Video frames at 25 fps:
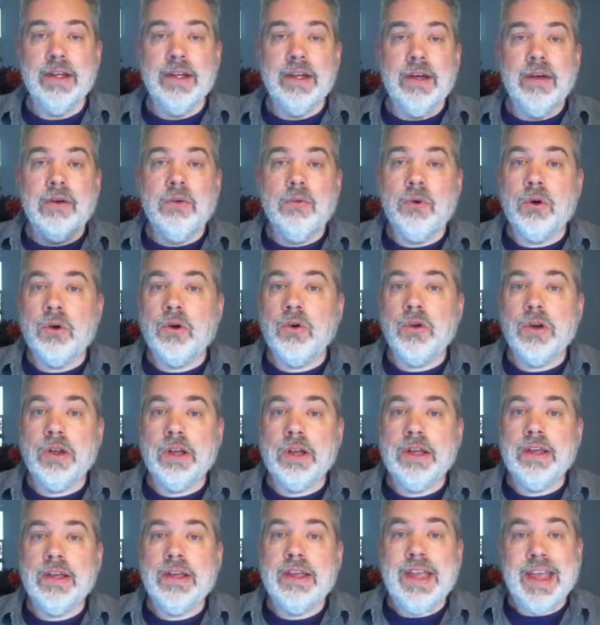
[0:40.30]
We're going to
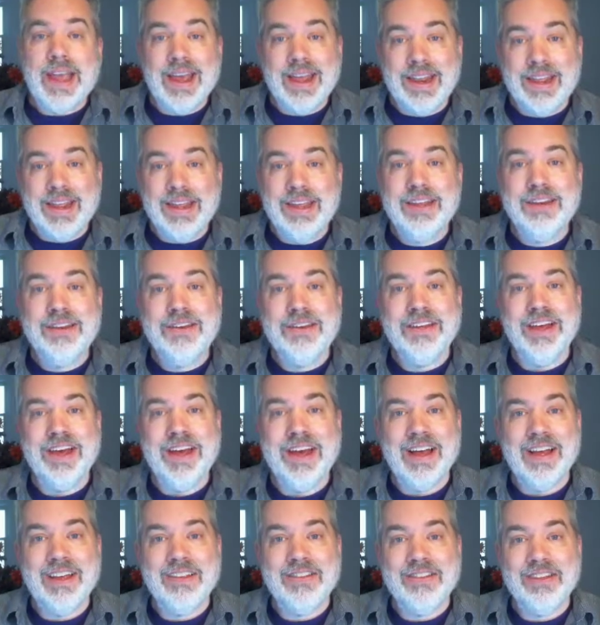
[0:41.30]
get into
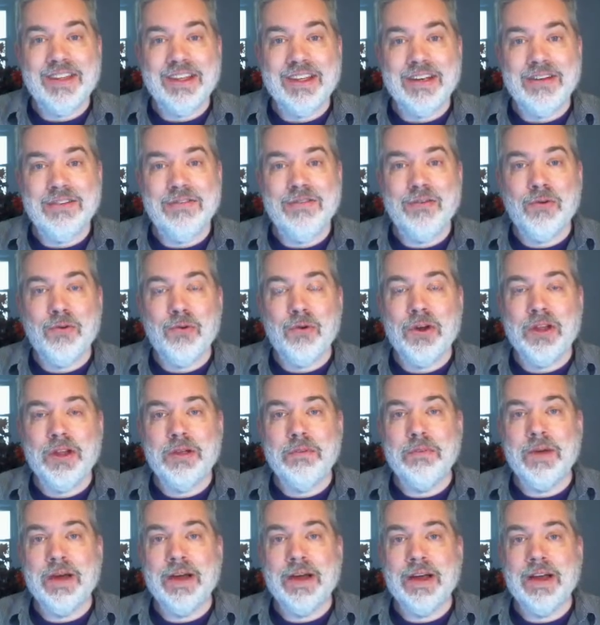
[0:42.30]
Isaiah 40
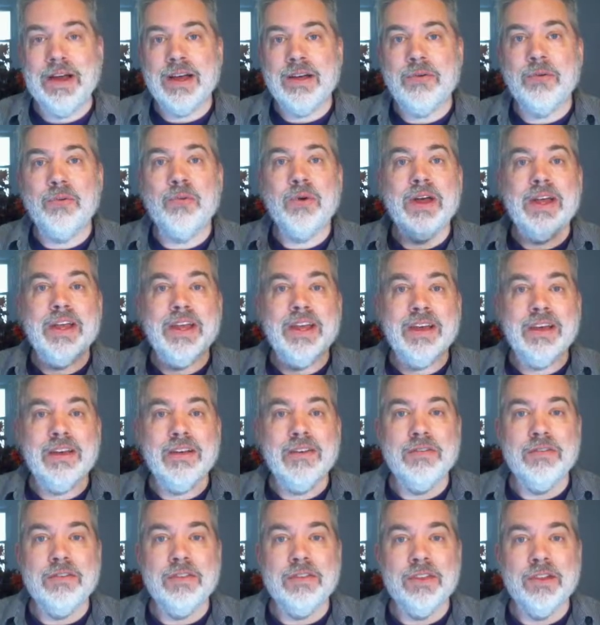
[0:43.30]
by way
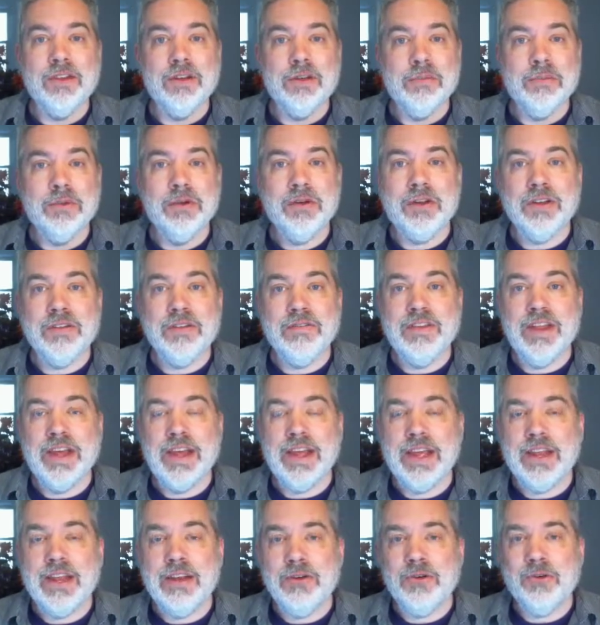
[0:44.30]
of the book of
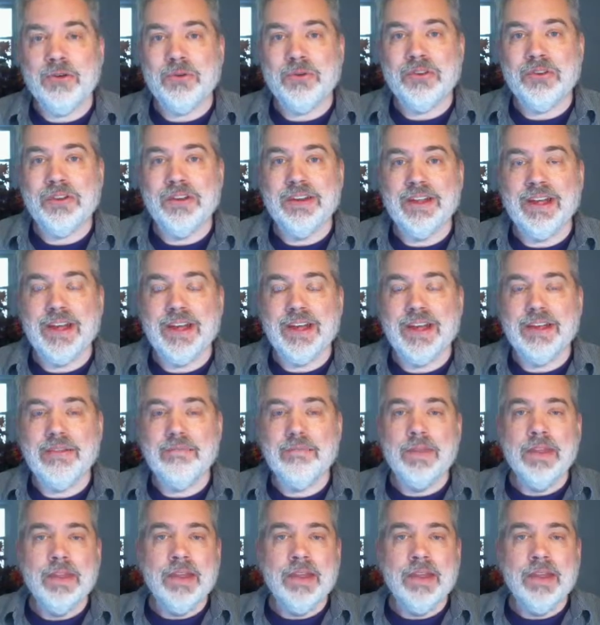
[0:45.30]
Daniel today.